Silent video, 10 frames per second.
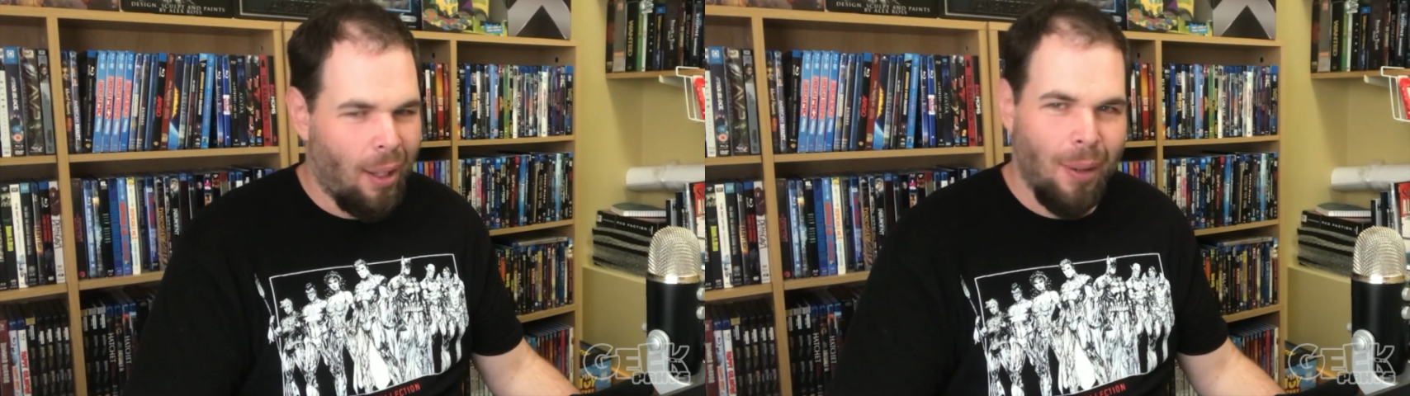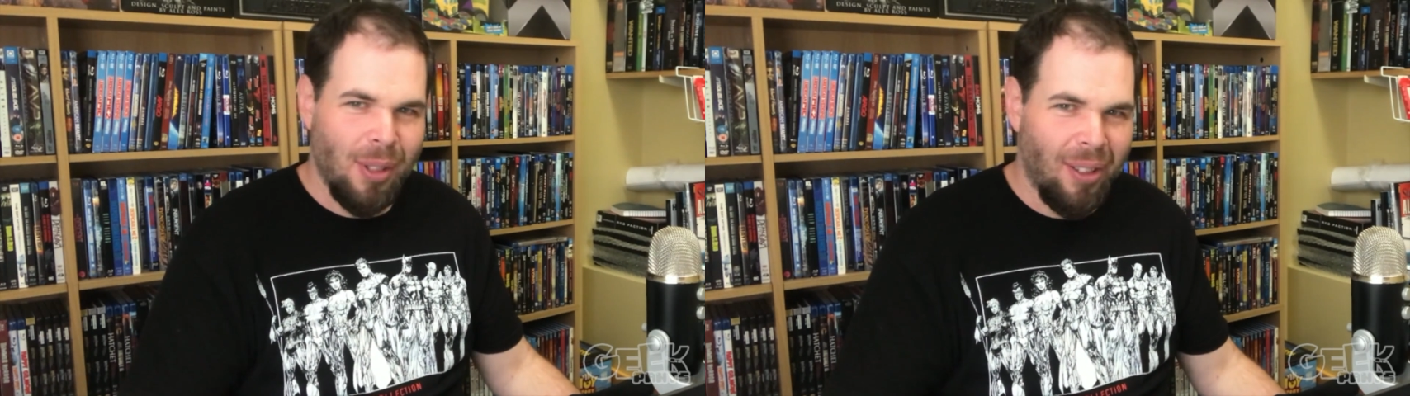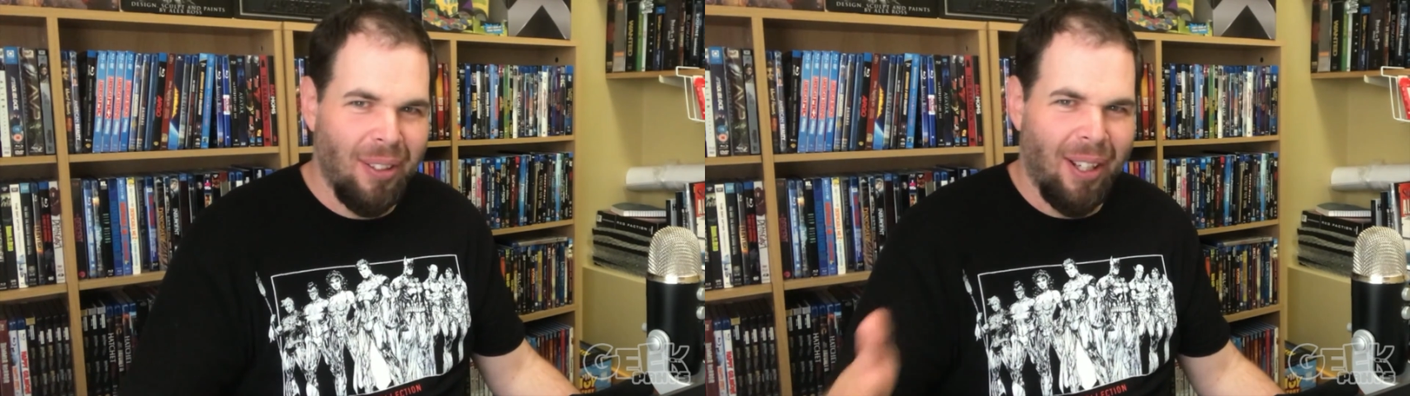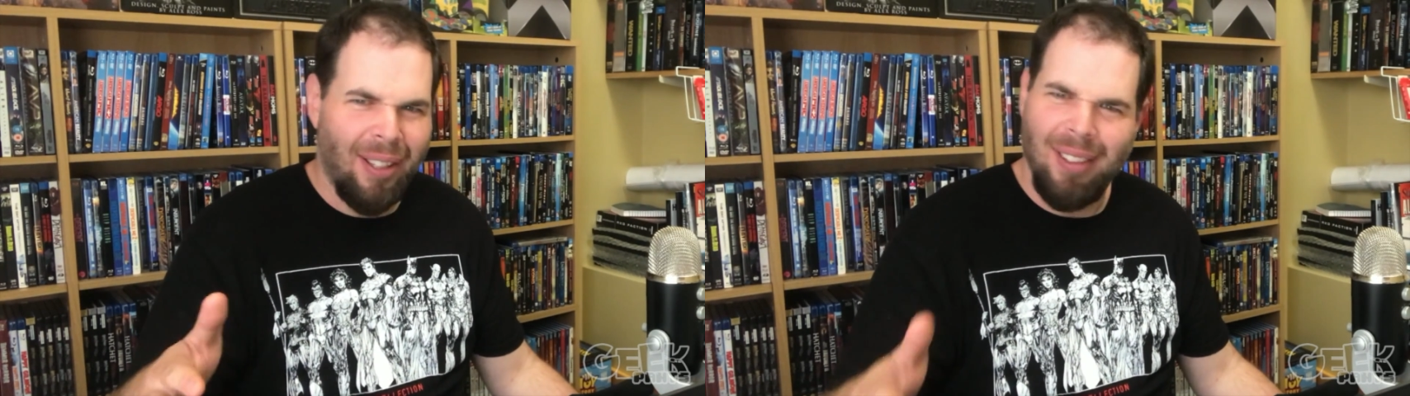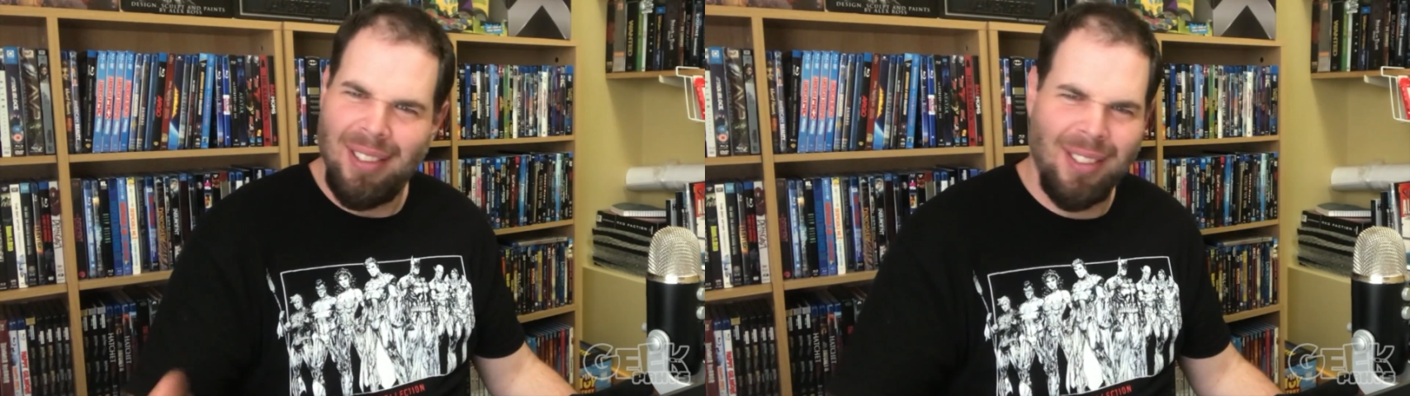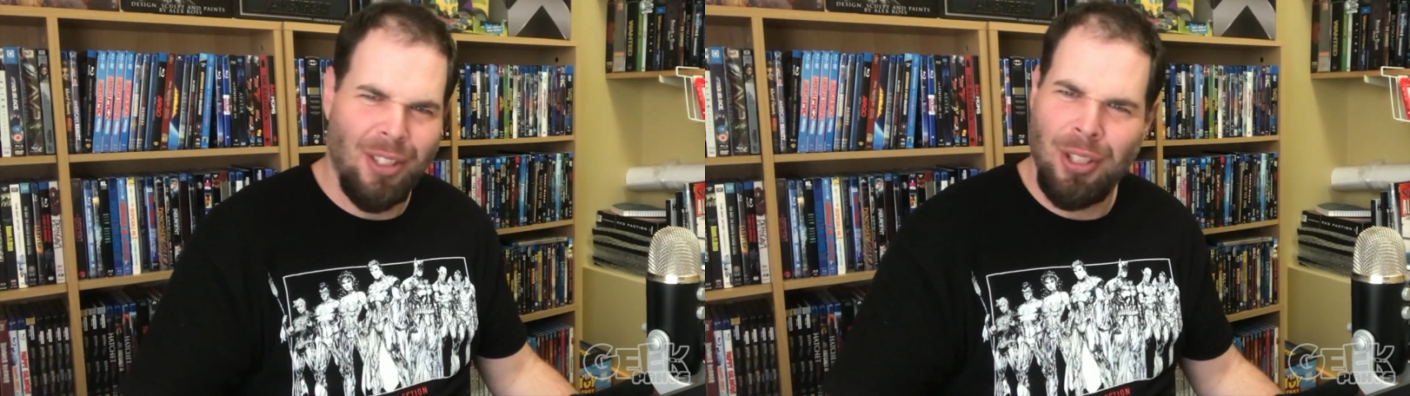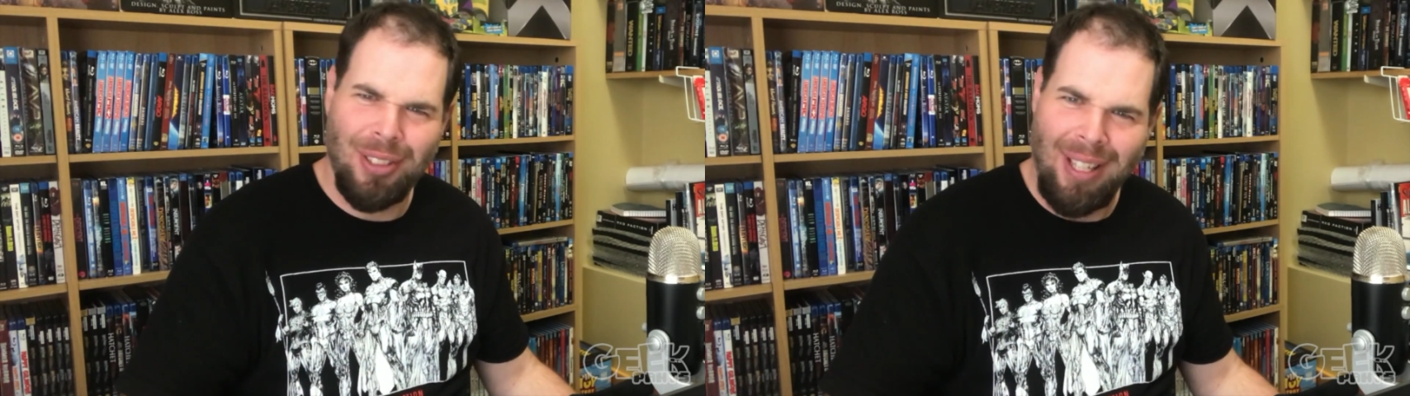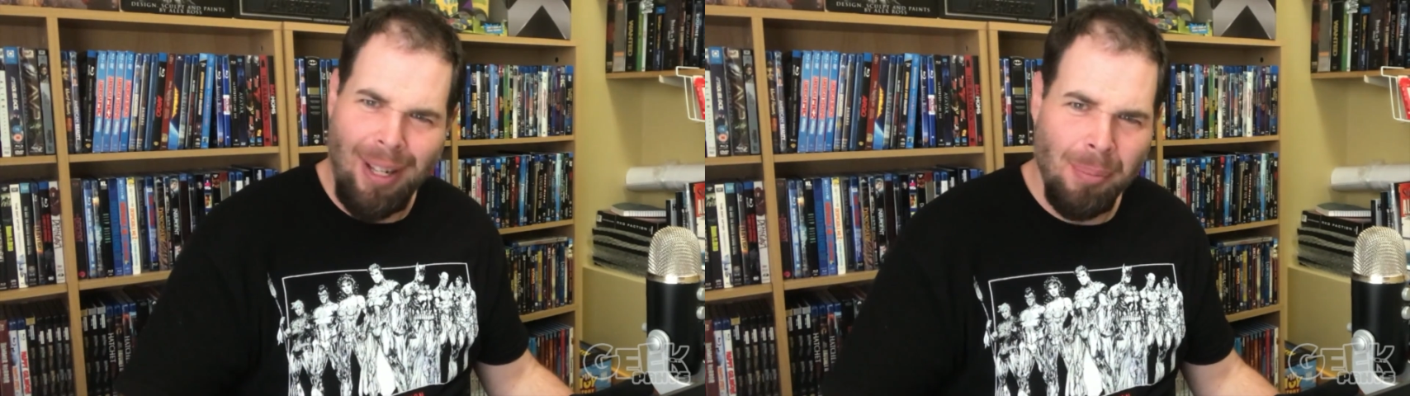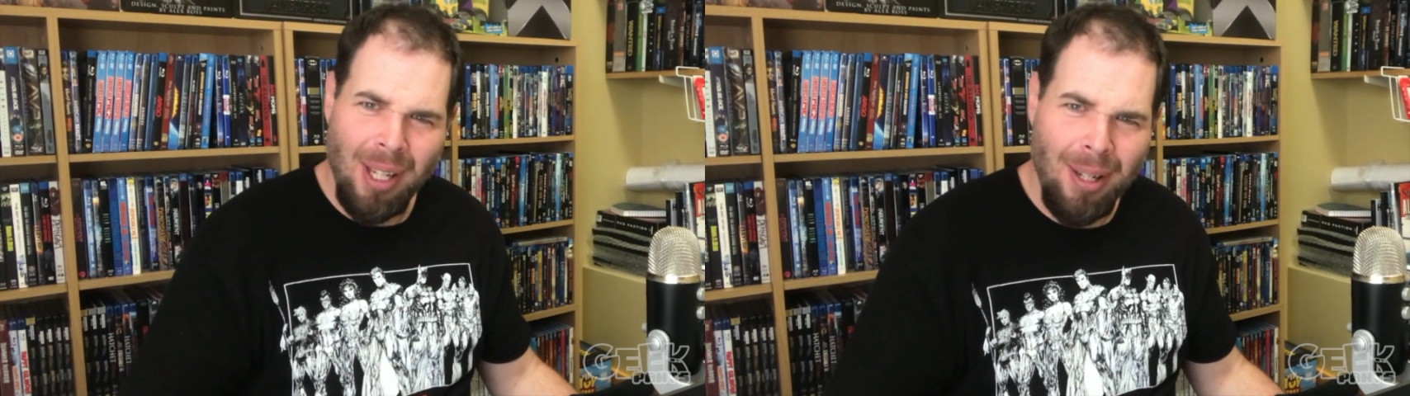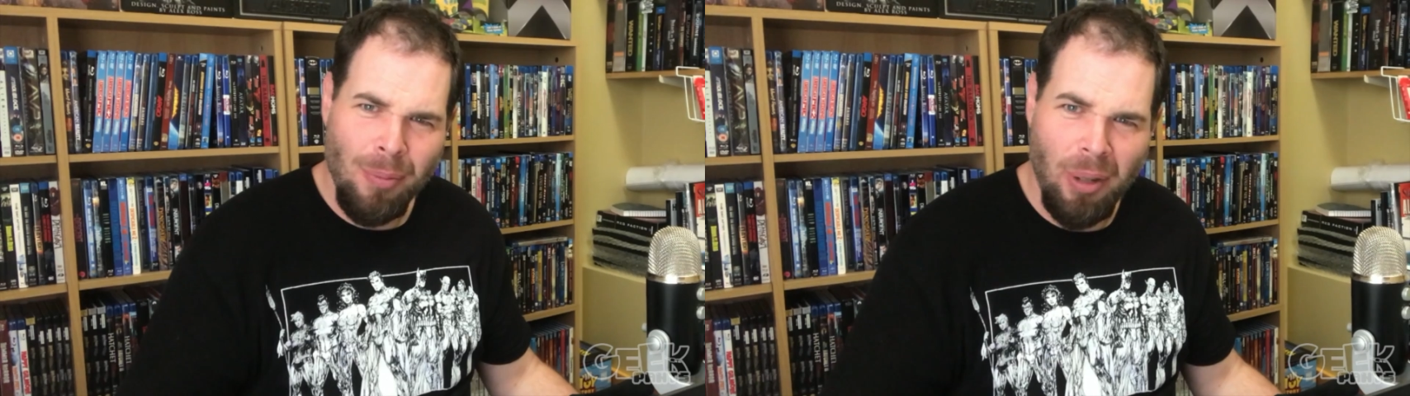I was a little like, is it a Shazam
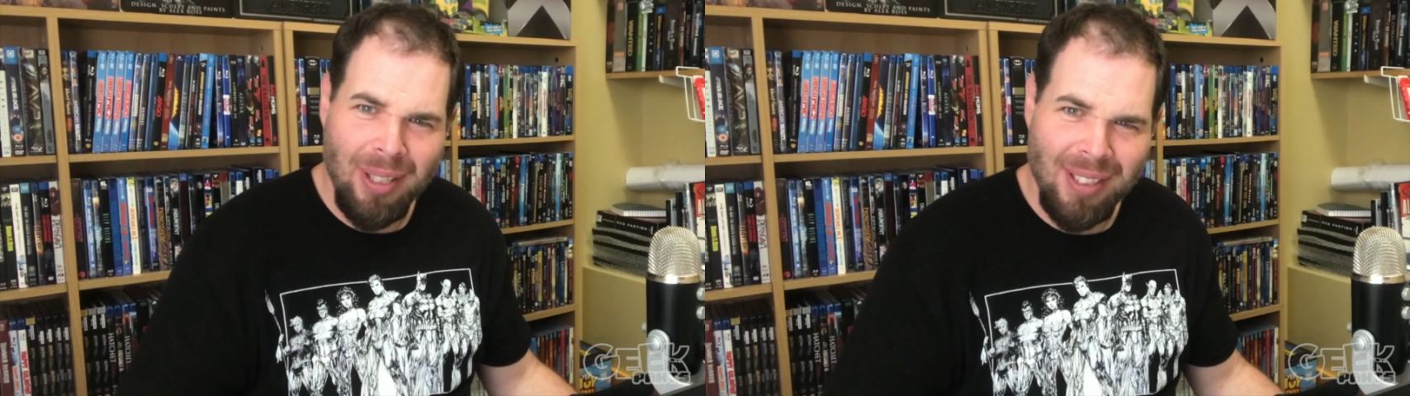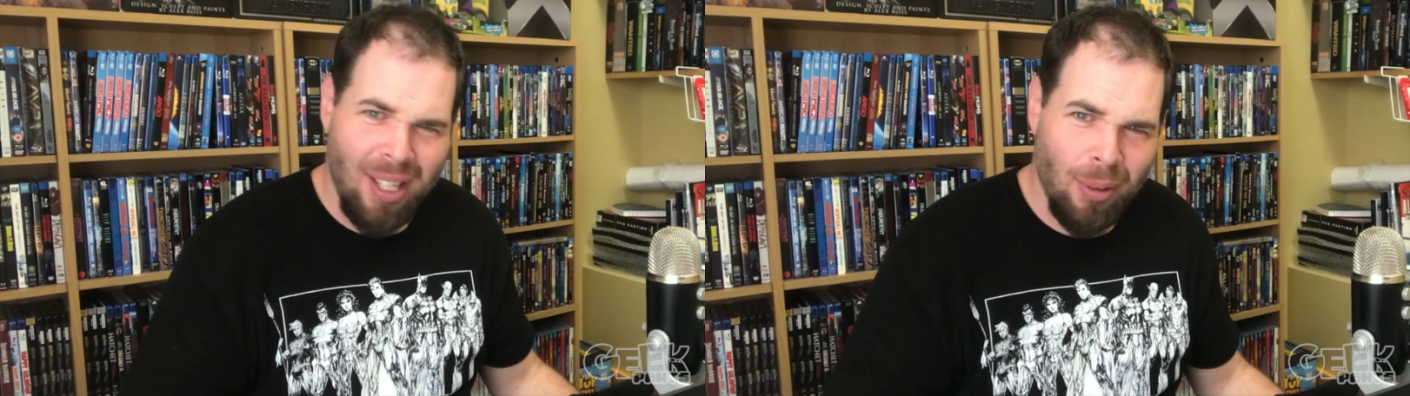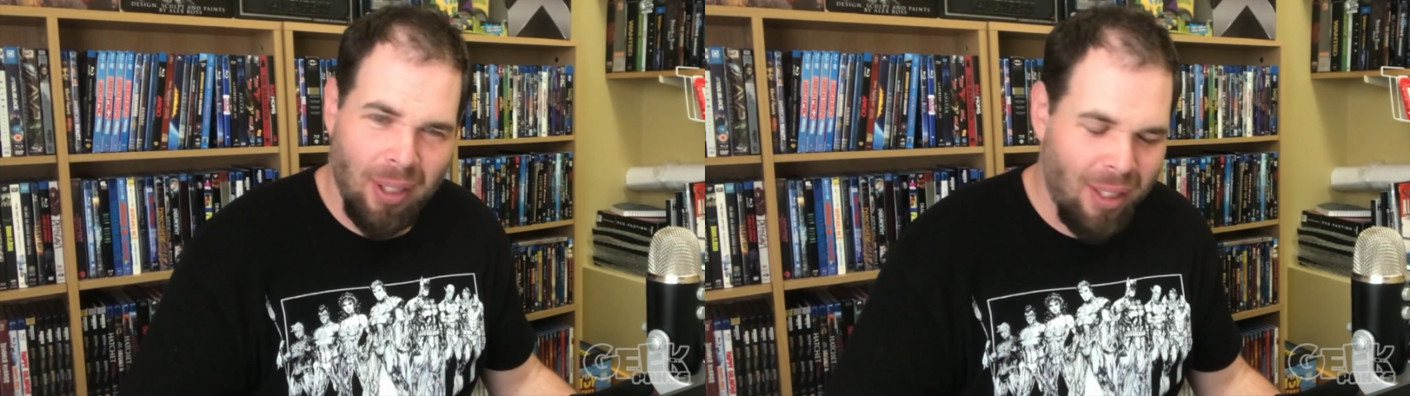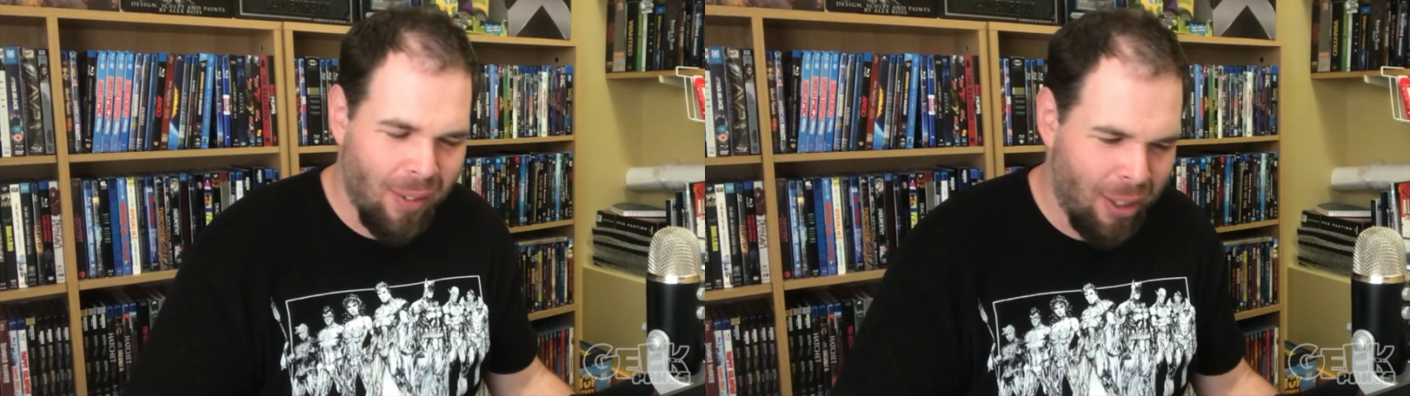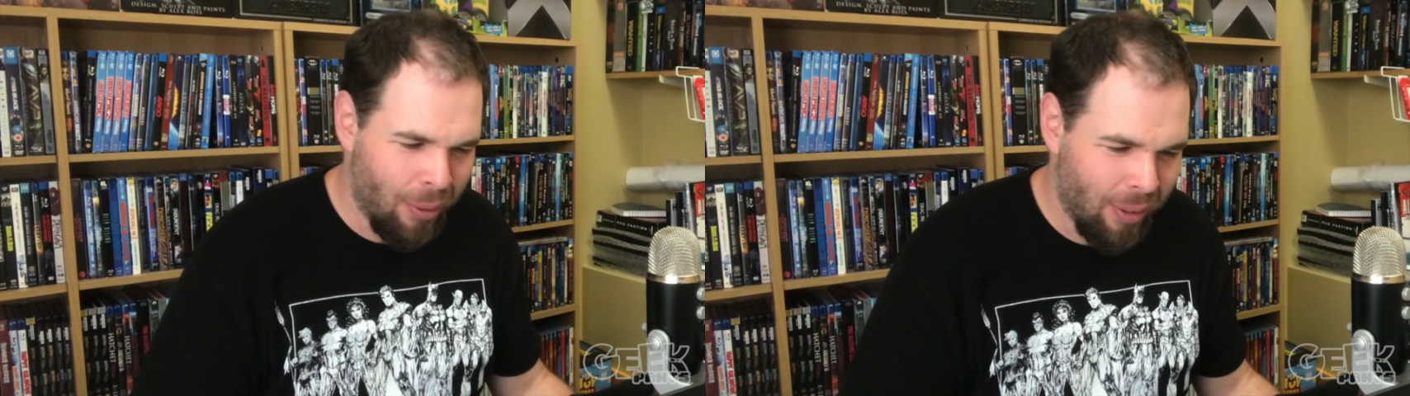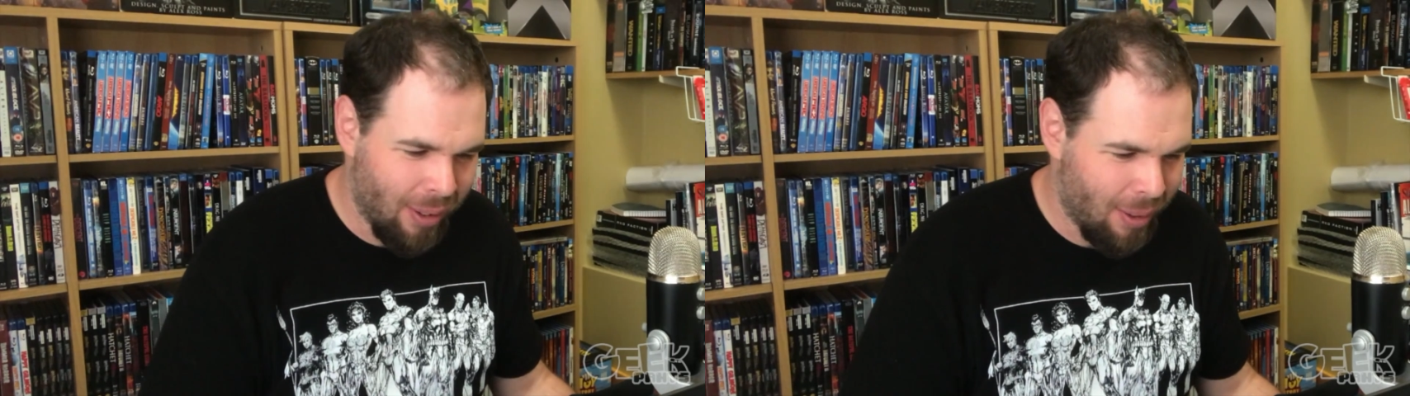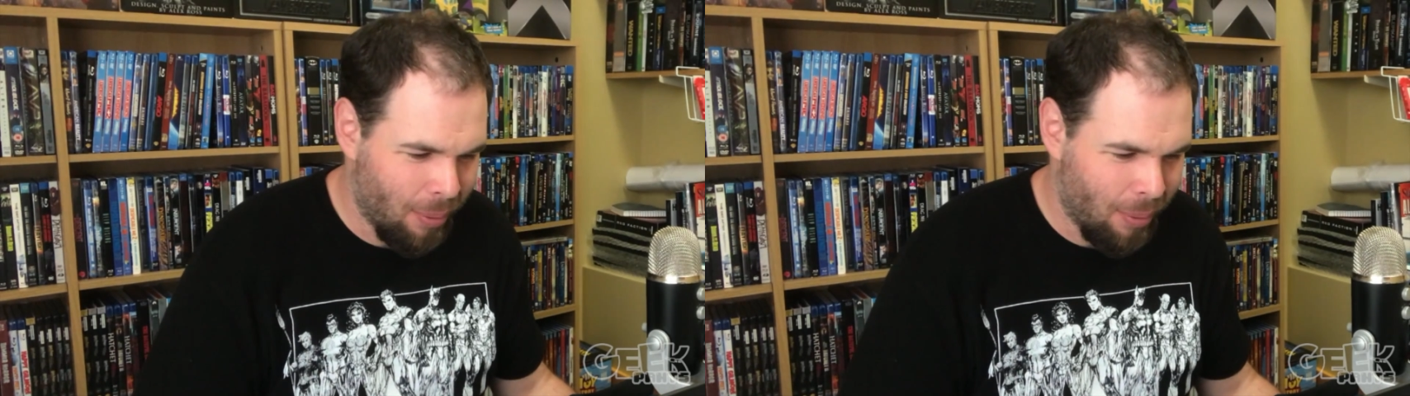game? Why is Zachary Levi doing this?